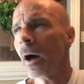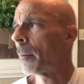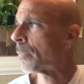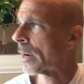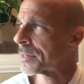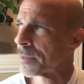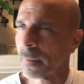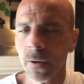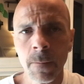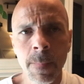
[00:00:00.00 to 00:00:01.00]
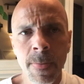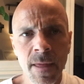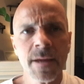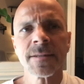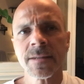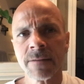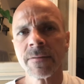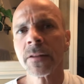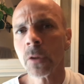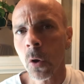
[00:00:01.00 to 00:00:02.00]
breaks a bone, it's
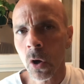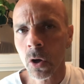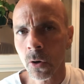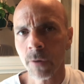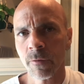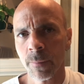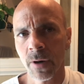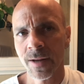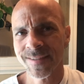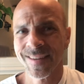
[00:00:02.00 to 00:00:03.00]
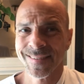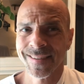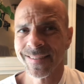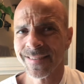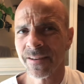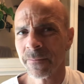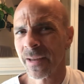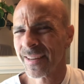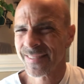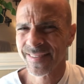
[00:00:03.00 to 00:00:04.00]
even longer of a process, and in some
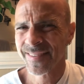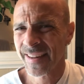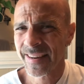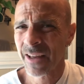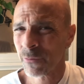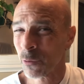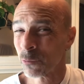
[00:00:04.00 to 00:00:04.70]
cases they never